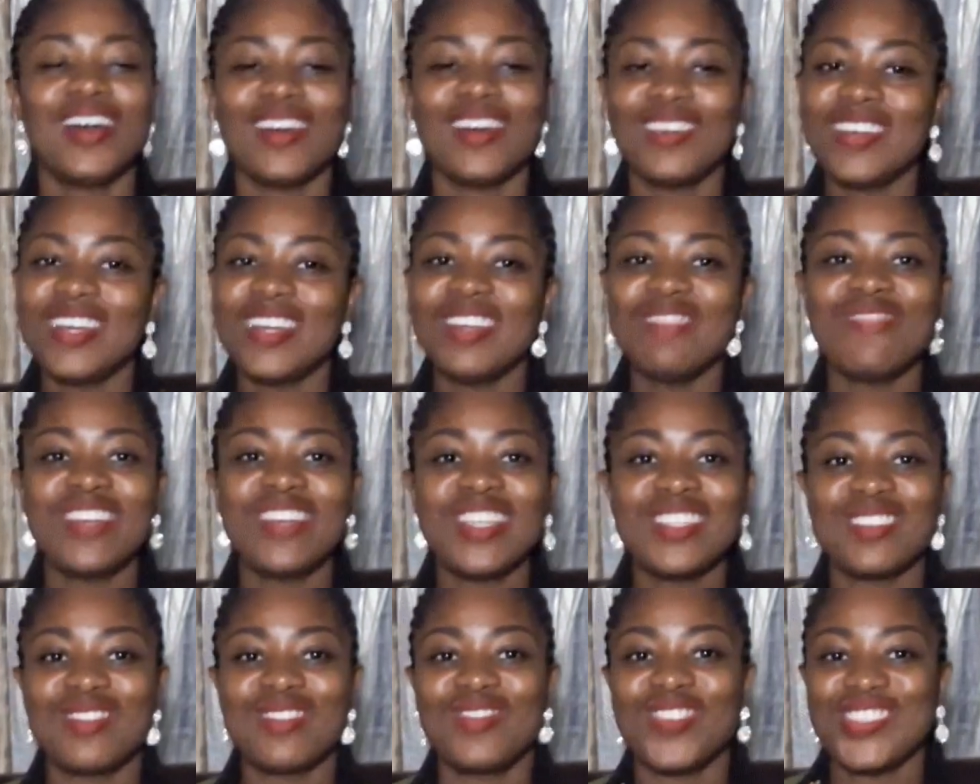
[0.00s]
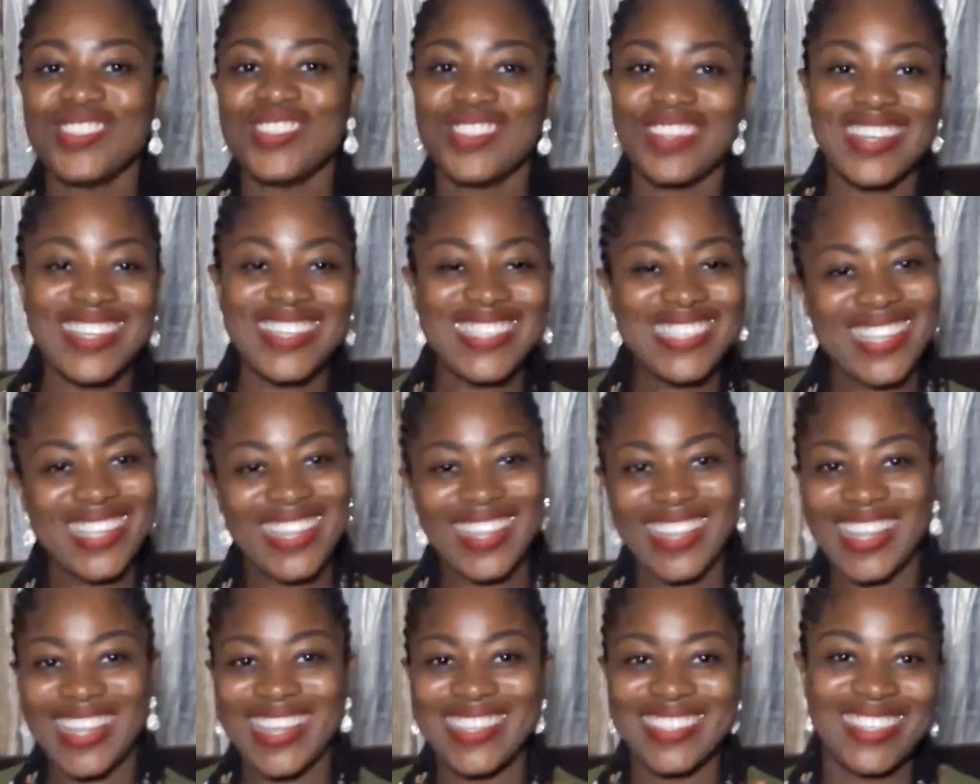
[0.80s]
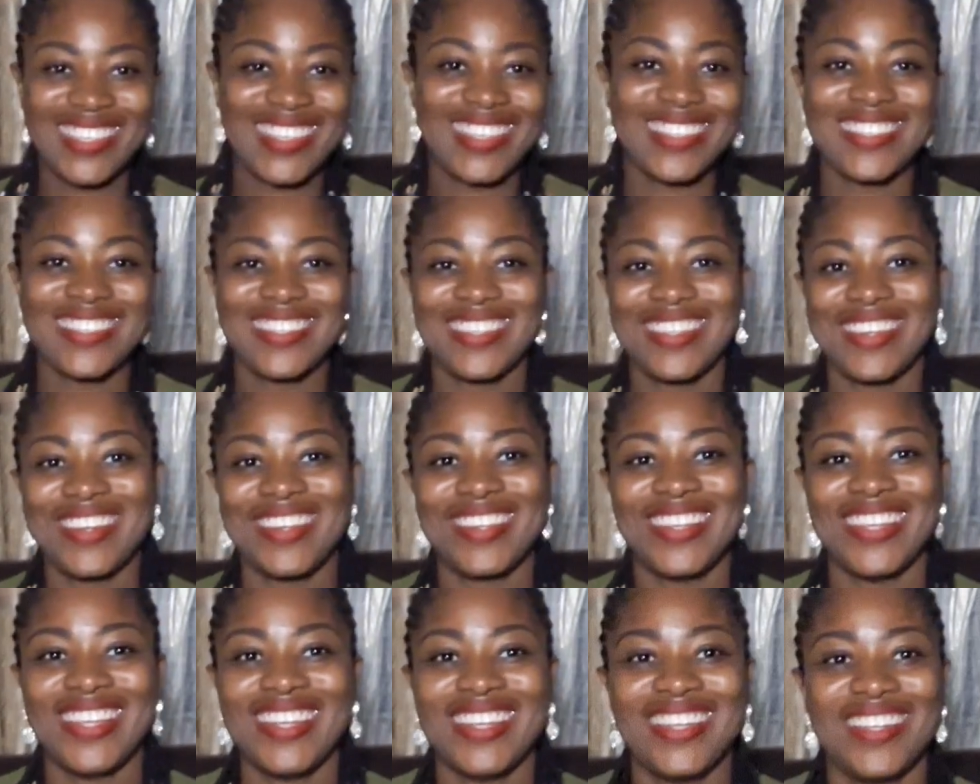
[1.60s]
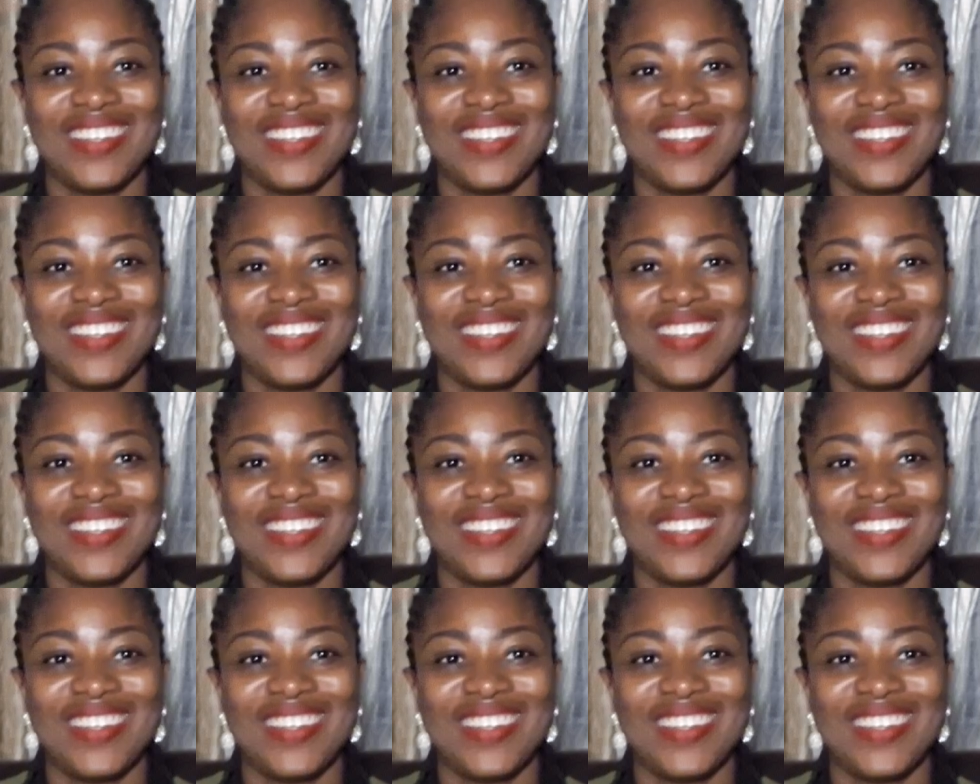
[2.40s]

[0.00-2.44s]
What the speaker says: All right, my superstars, let's get started.